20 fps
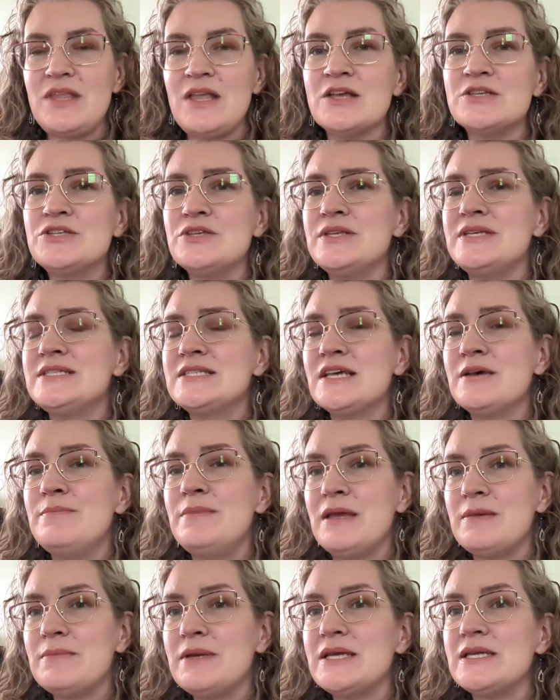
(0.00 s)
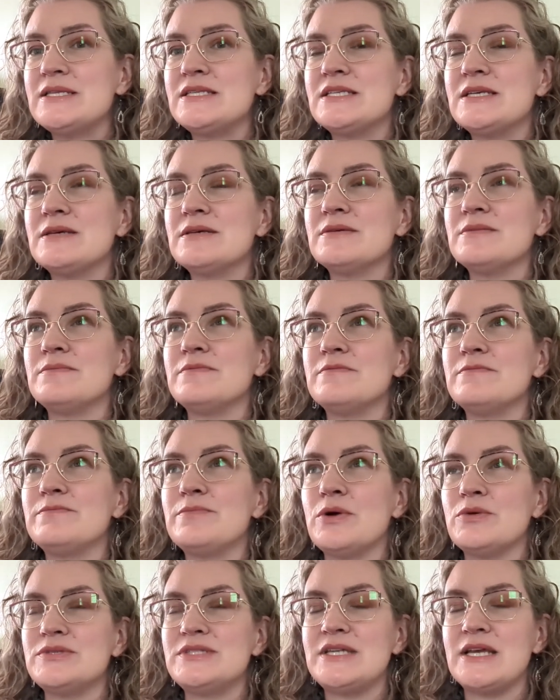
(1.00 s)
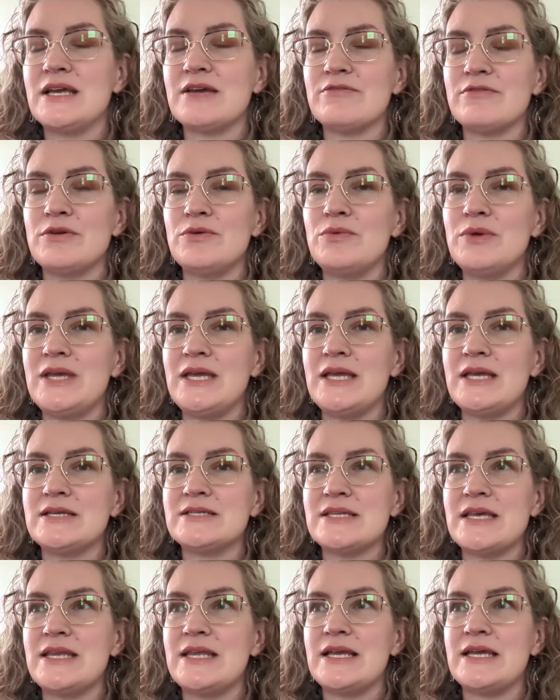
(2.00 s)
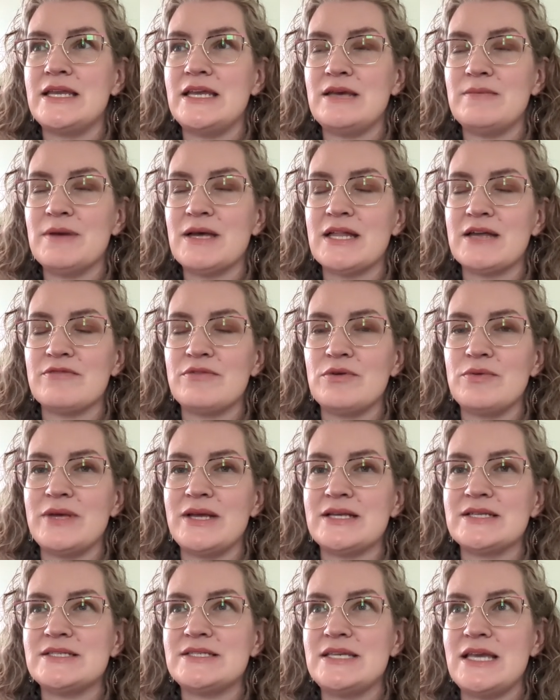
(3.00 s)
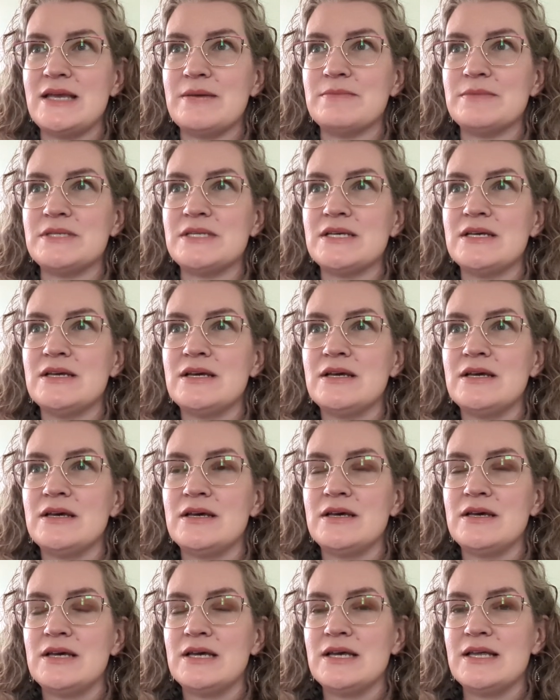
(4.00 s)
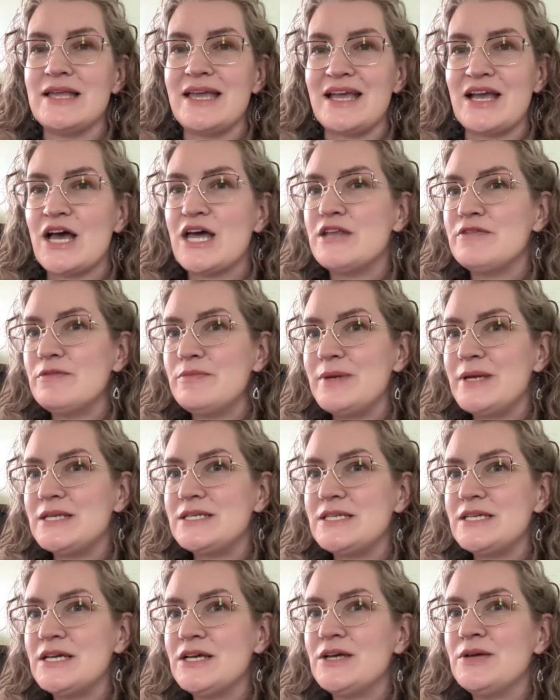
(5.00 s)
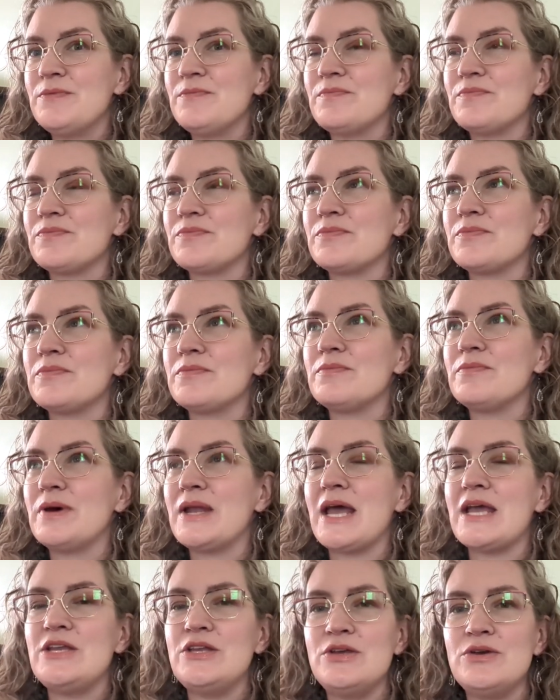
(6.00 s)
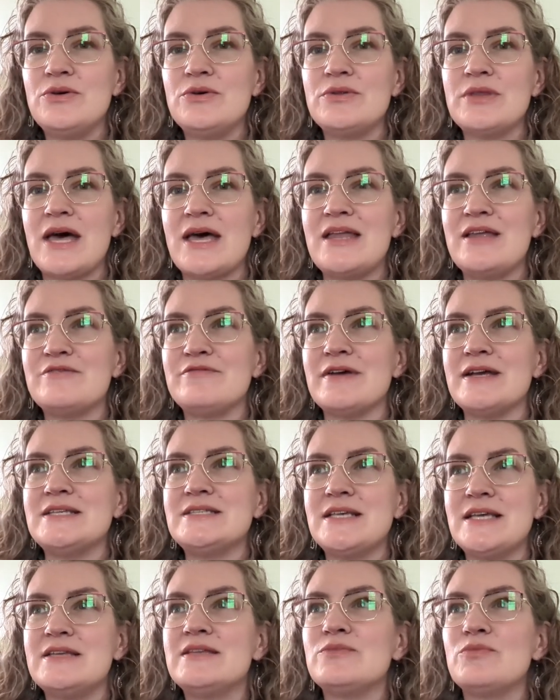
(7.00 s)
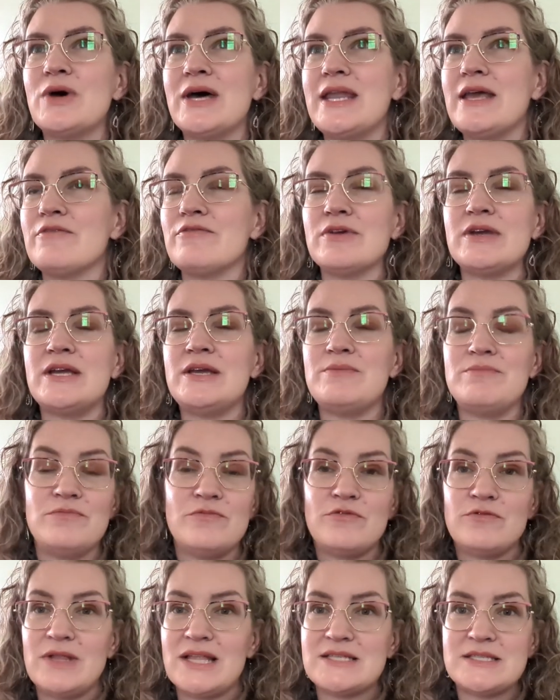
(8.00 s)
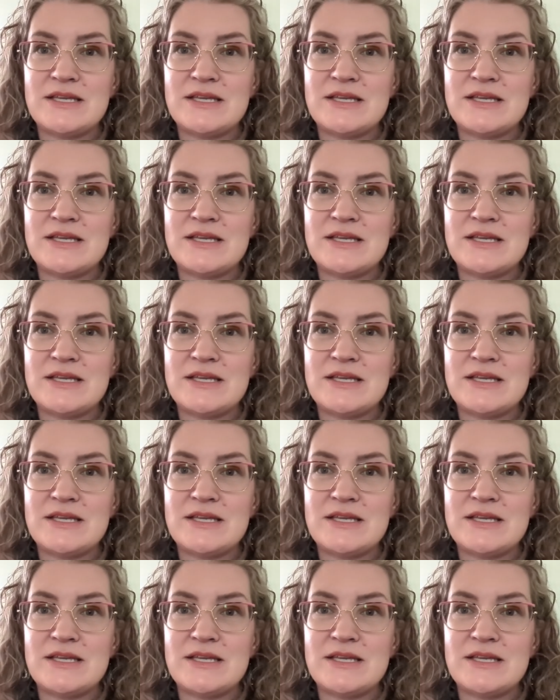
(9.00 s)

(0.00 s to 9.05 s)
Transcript: so this commitment to posting every week, sending an email every week seemed like kind of a big deal but I knew that if I sent one every, let's